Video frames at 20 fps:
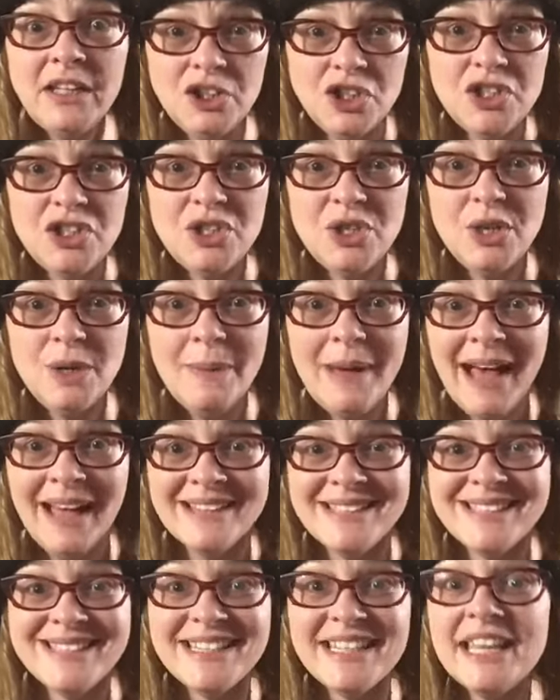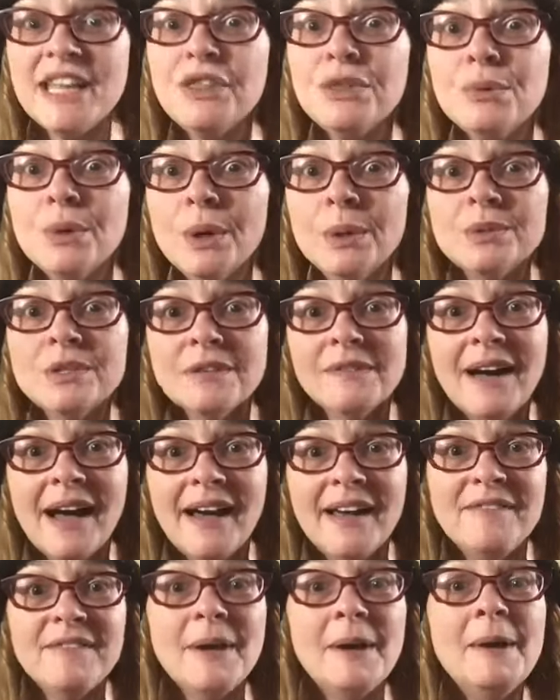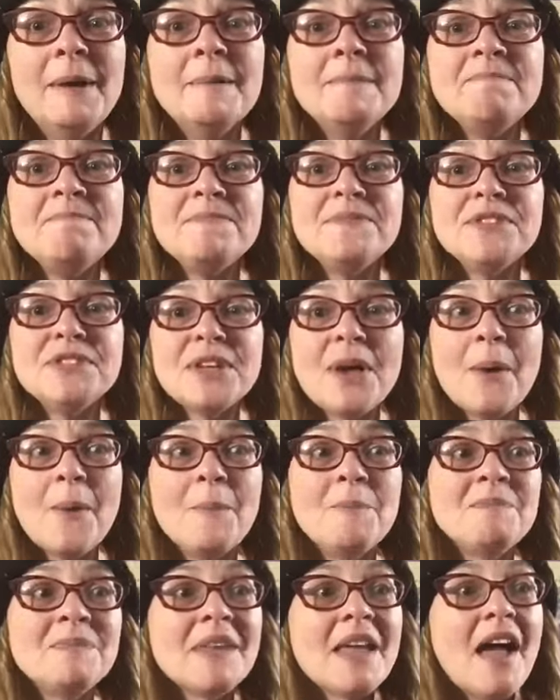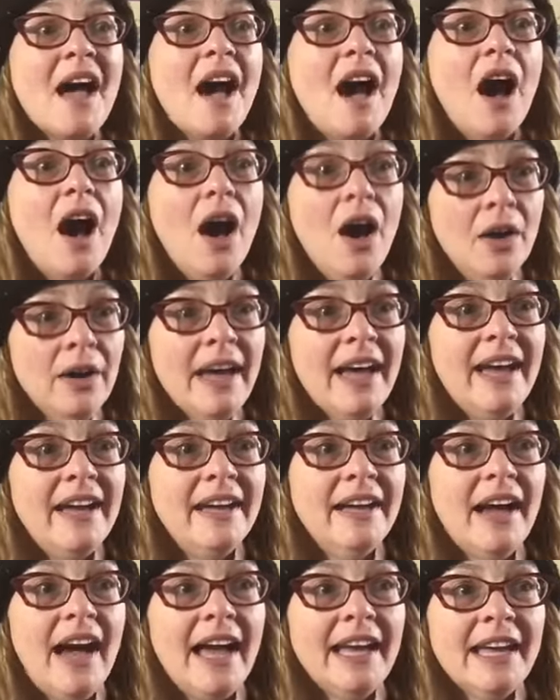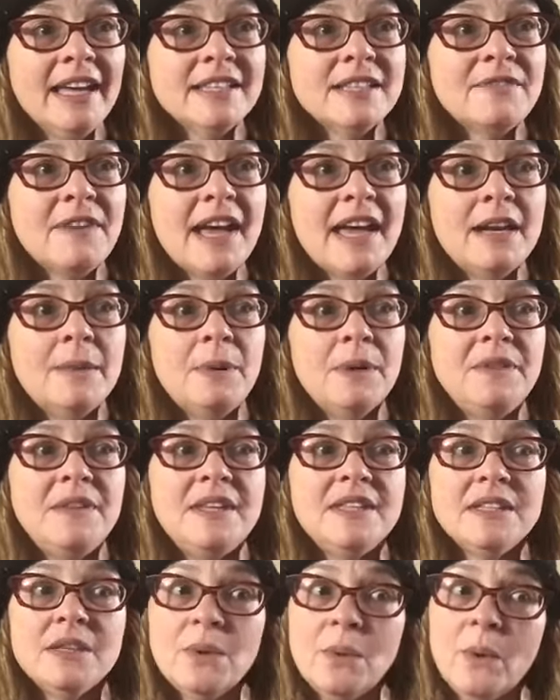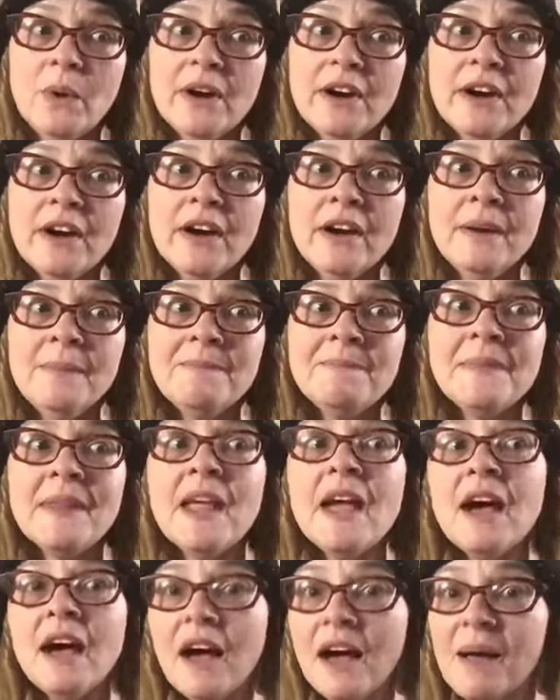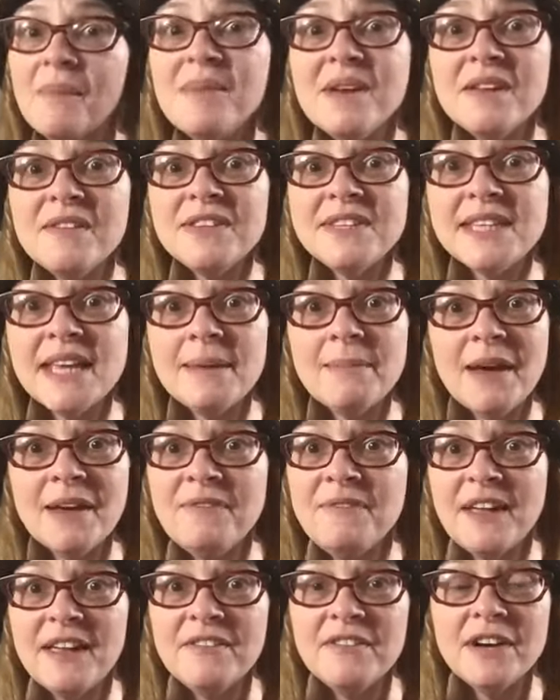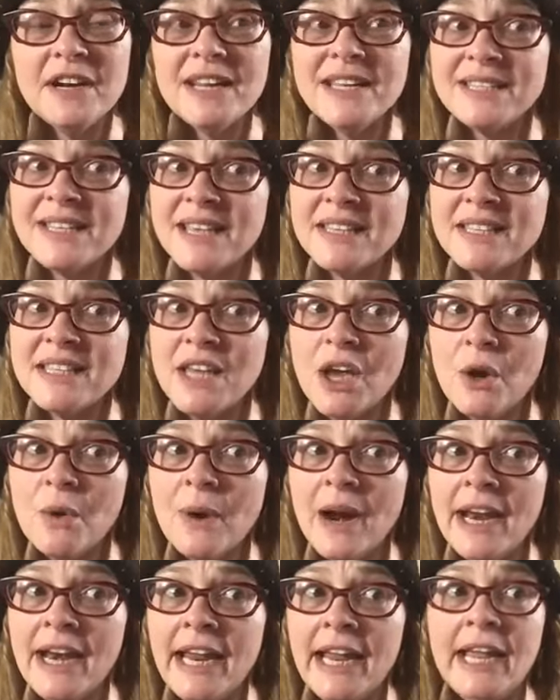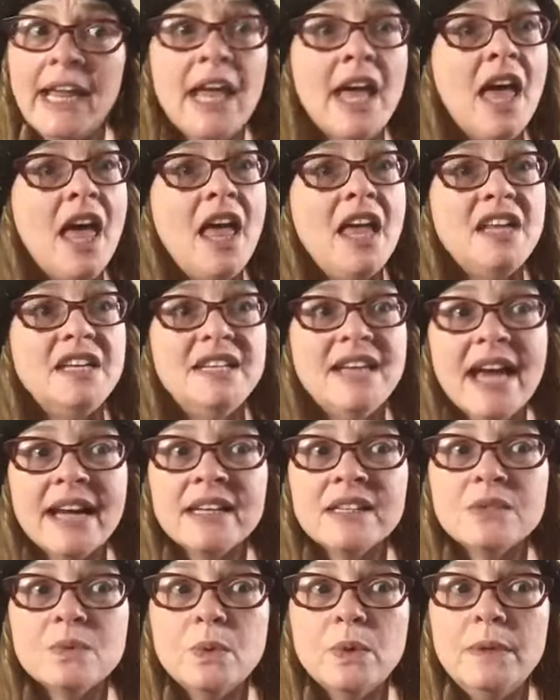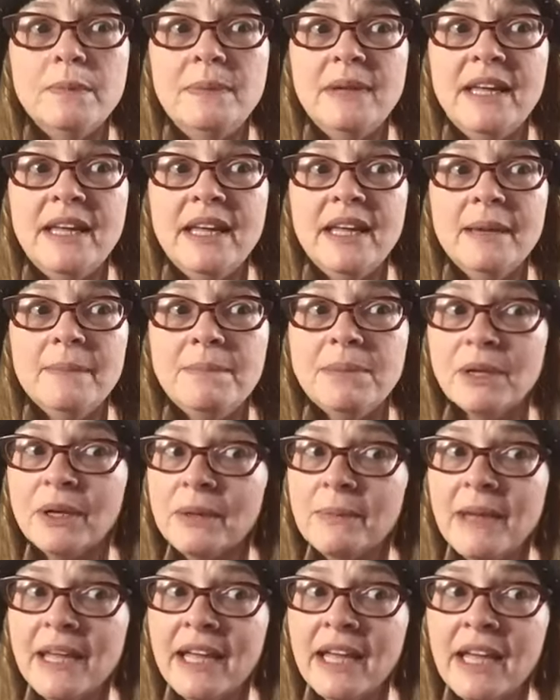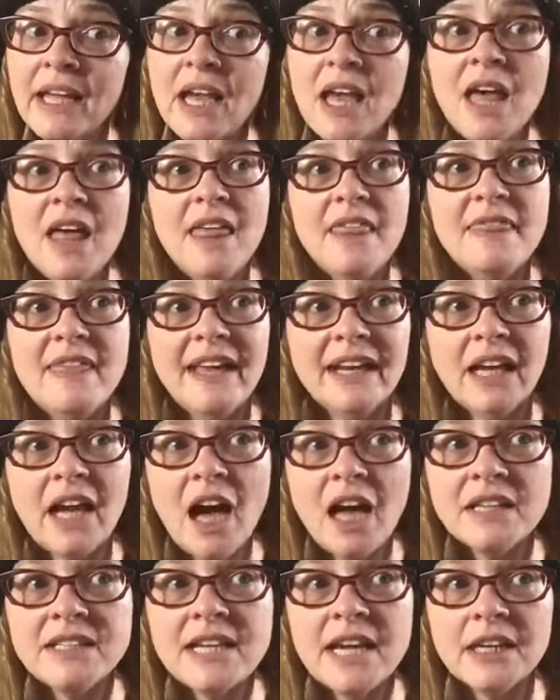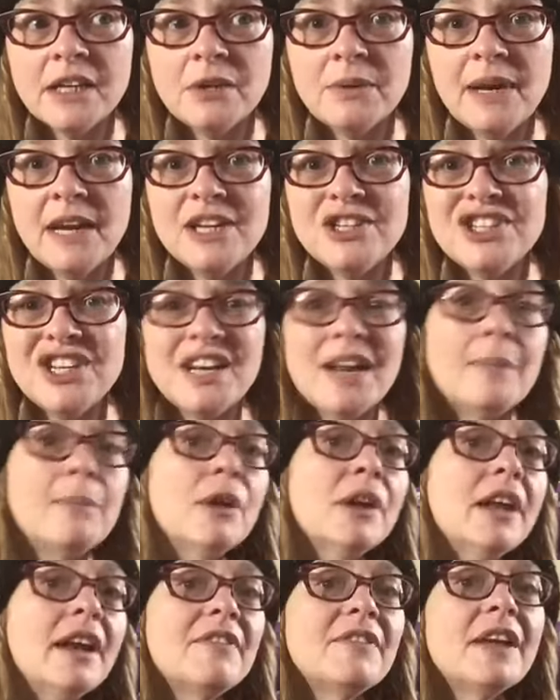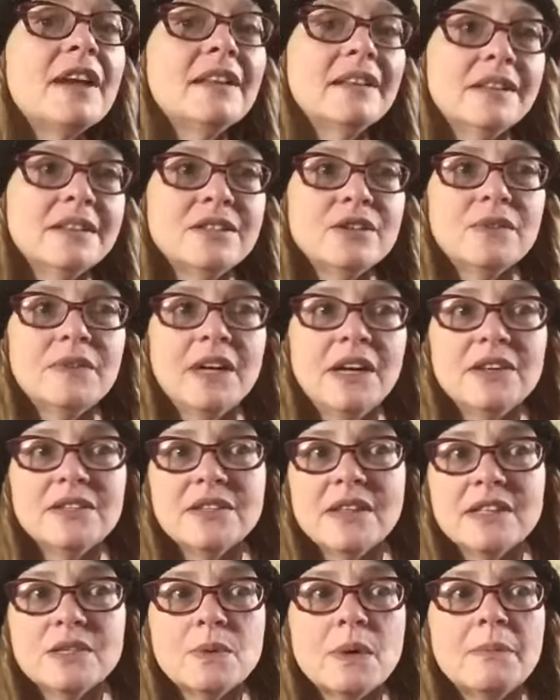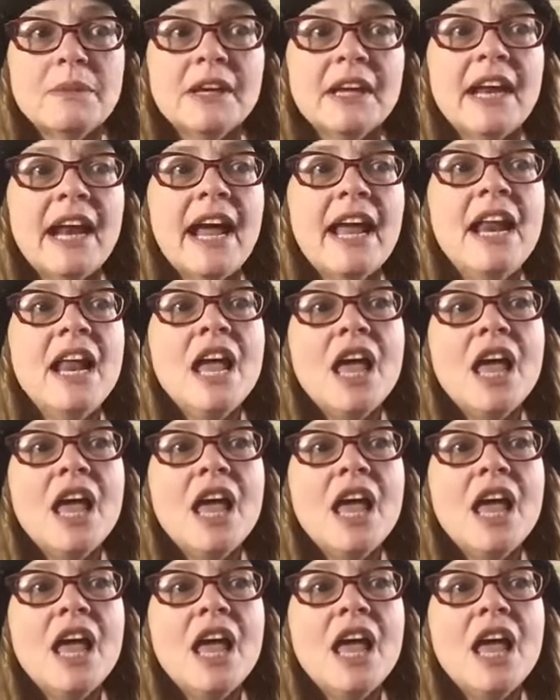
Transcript: Just do your best. Get through, survive. So, Okay, I guess if I had to put these in order, I'm going to say my favorite is SEO writing. Next would be blurbing, then content creation. I'm looking, I've got a list over here, so that's what I'm looking at.